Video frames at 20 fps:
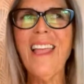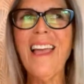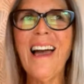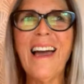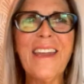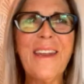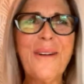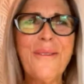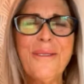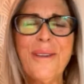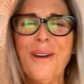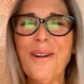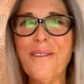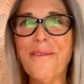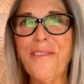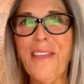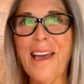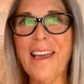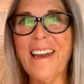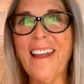I don't know
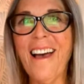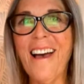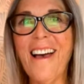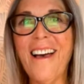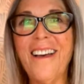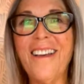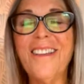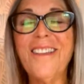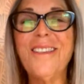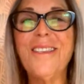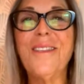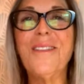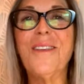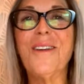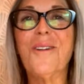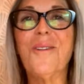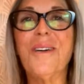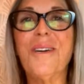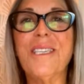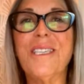if that answered
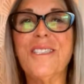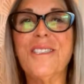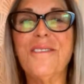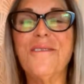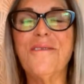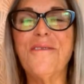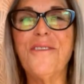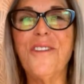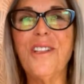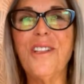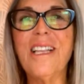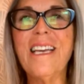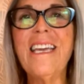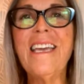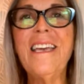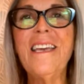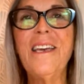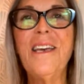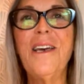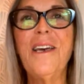the question
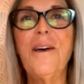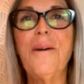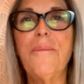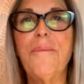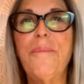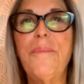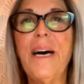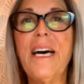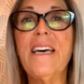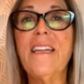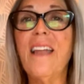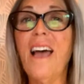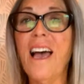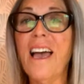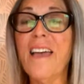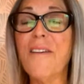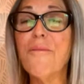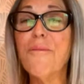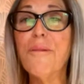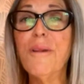fully, but
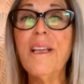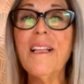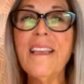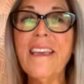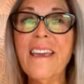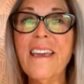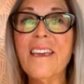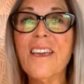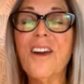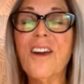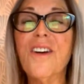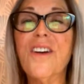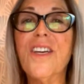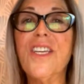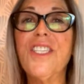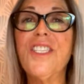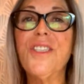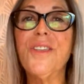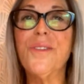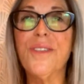I really
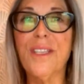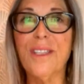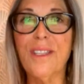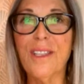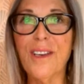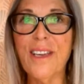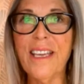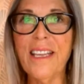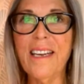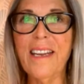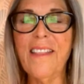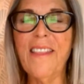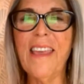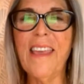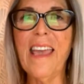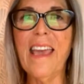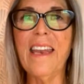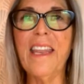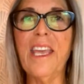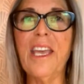encourage you to look into
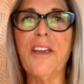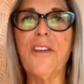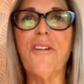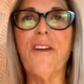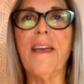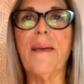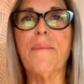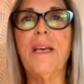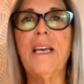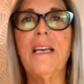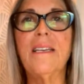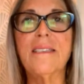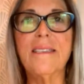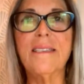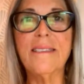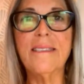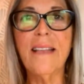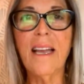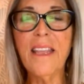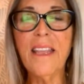the Enneagram,
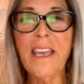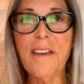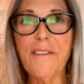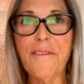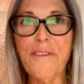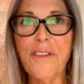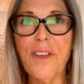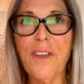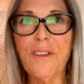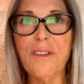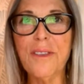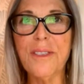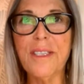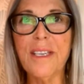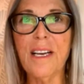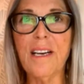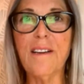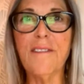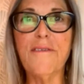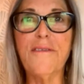study it for
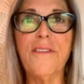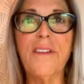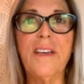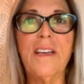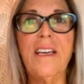yourself.